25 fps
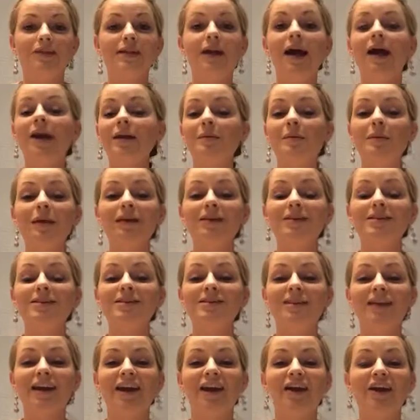tanning
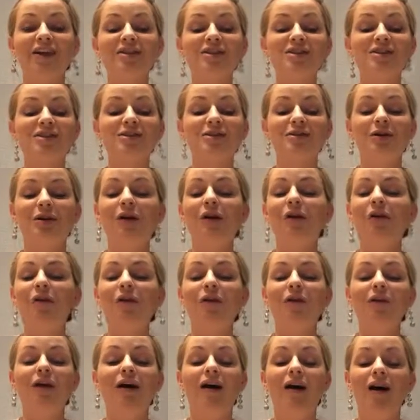beds. They are
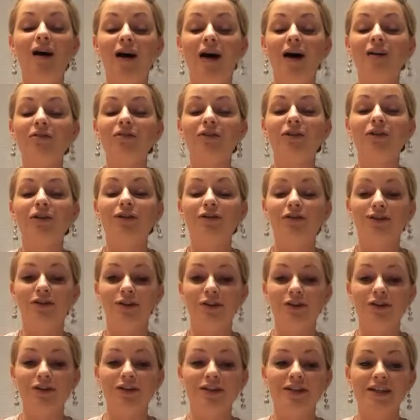so awful
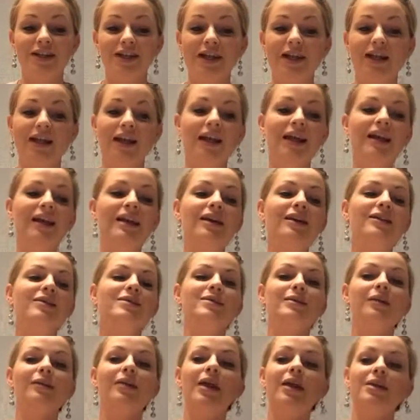for your skin.
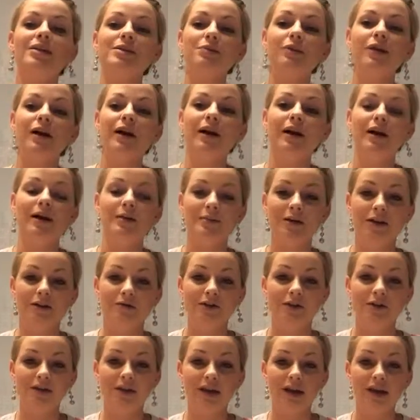So that's why I'm
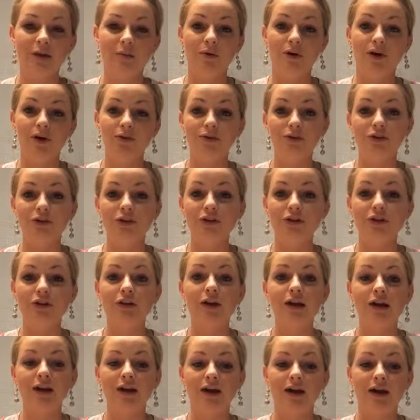definitely a bronzer
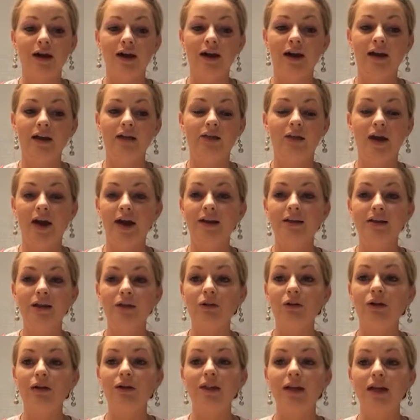girl, and I like
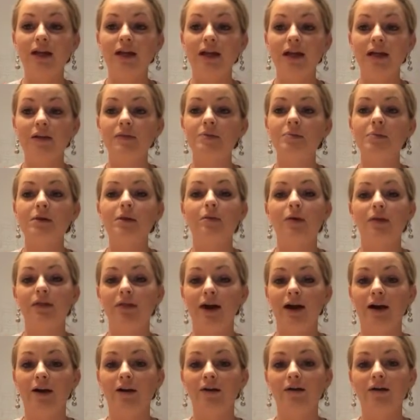the look that it gives me
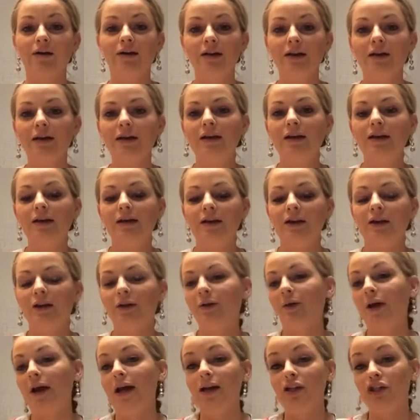without,
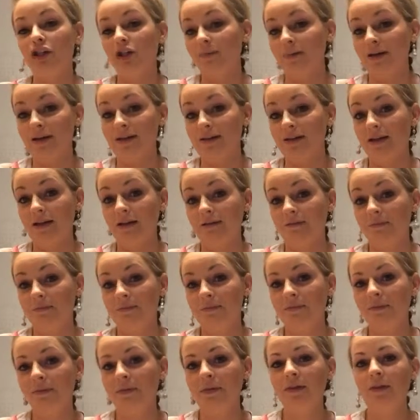aging my skin.
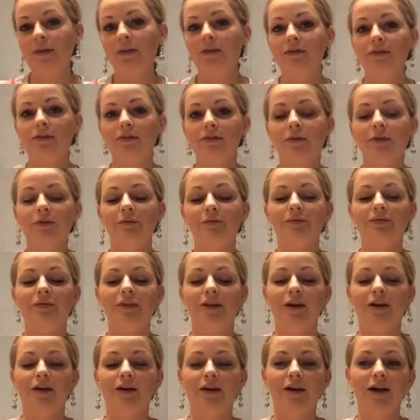So
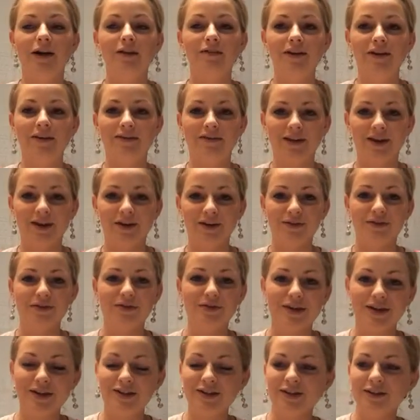there you have it. Thanks
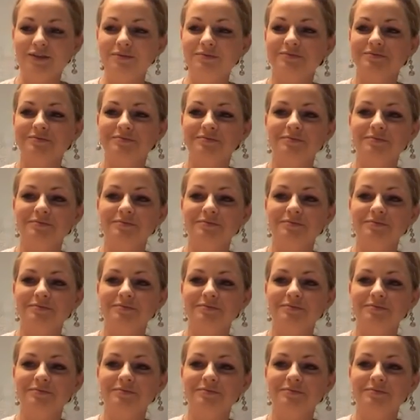for watching.